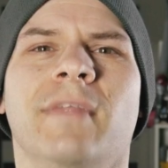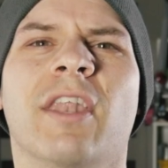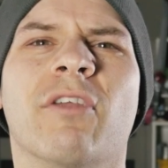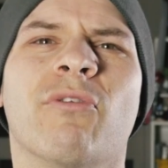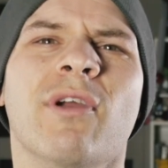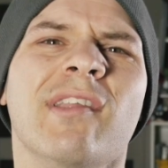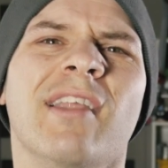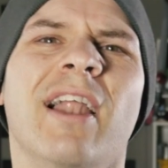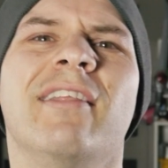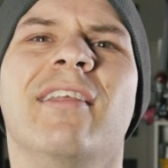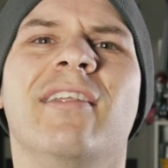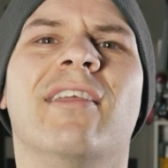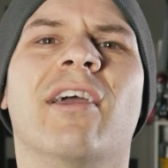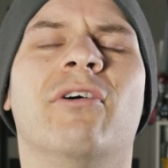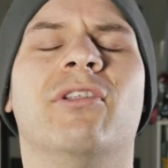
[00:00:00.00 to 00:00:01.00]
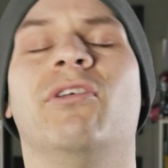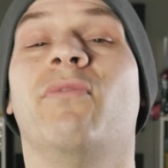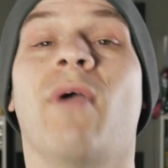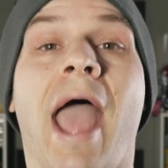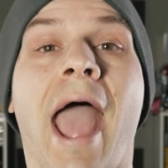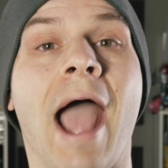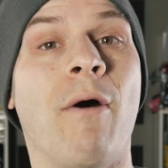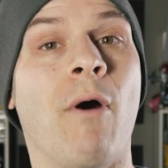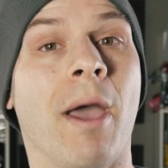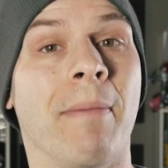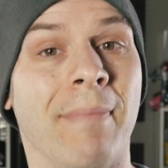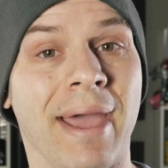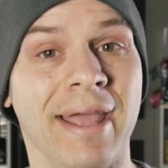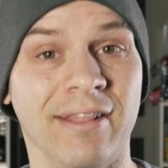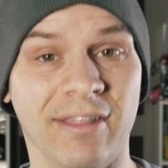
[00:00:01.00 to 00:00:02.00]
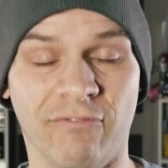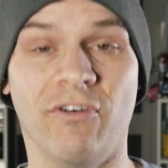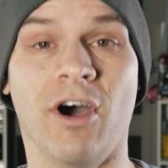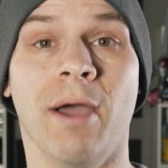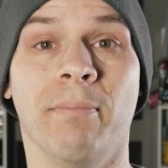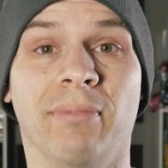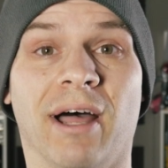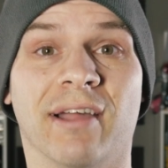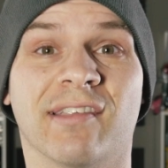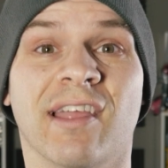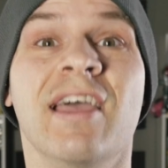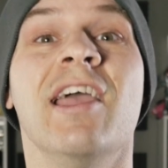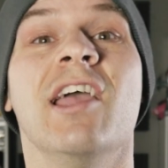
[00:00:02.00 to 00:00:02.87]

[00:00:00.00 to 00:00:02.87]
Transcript: Now, the reason I didn't go into how I made the Vibe Blast